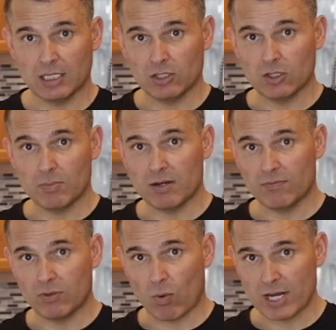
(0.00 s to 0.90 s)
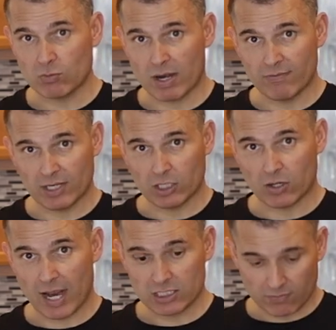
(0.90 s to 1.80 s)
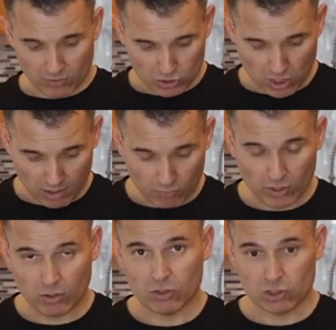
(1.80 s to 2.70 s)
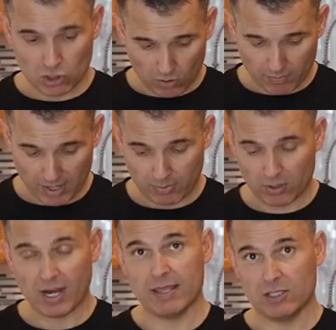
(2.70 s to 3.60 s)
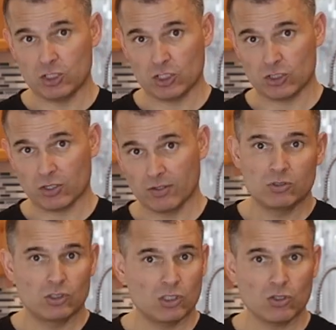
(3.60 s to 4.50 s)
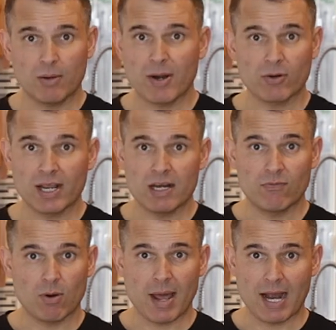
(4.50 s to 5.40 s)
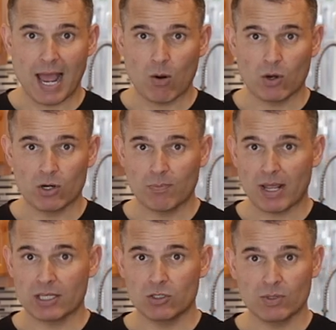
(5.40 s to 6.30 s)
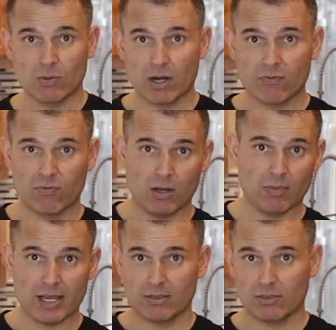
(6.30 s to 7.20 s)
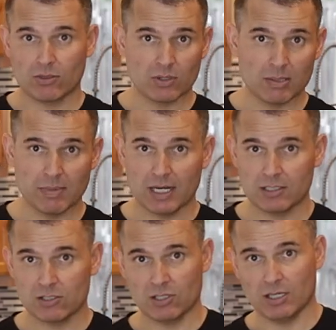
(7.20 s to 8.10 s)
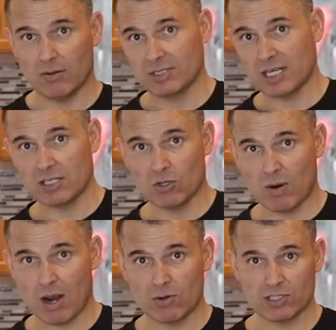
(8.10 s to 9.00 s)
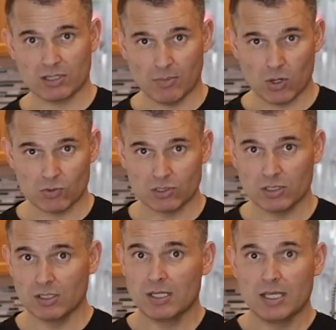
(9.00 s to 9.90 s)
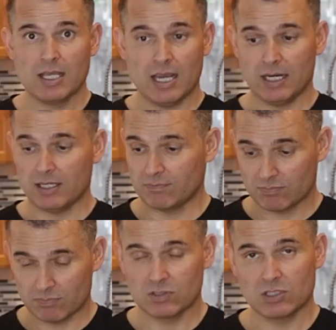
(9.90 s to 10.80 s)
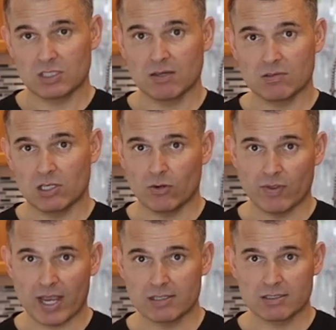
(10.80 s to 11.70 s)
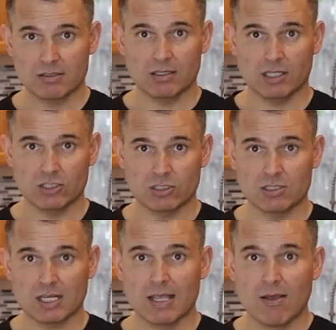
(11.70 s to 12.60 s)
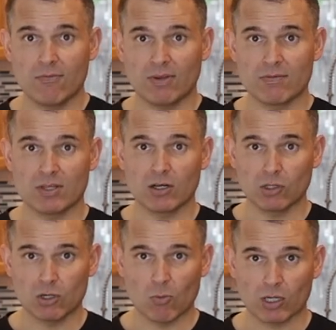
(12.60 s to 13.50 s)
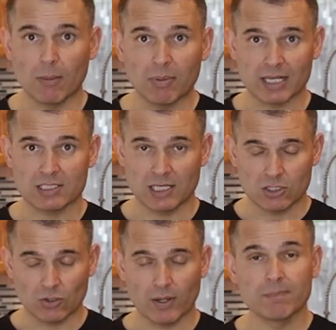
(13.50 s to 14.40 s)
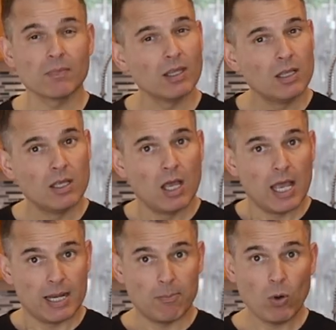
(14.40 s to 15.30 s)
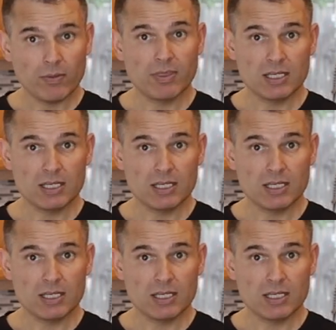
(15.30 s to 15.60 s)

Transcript: in a little bit of the rice wine vinegar, extra virgin olive oil, salt and pepper, and the ginger. Just going to marinate it for about an hour. I could do anywhere from like thirty minutes to, I would say, two hours at the most. And it just gives a little nice, delicious flavor there, a little more complexity to it. An important